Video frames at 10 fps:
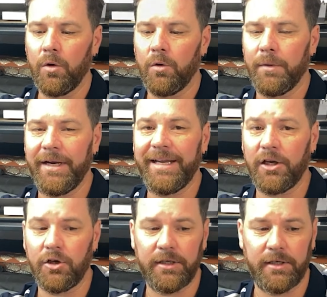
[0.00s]
We need to get a
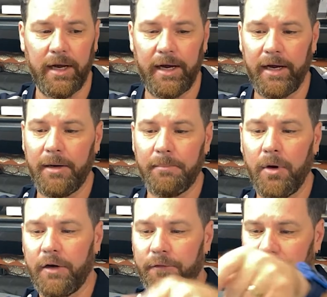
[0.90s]
good
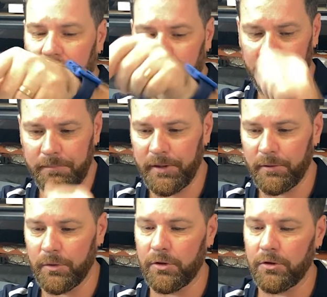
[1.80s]
mic for that one, but
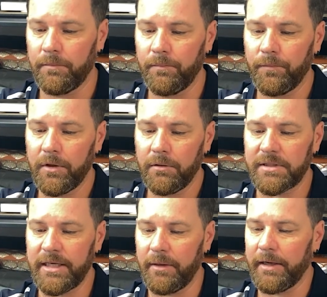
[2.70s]
we'll
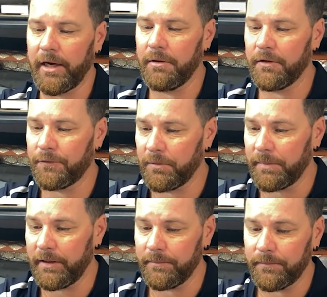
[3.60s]
see how we go with it for a bit.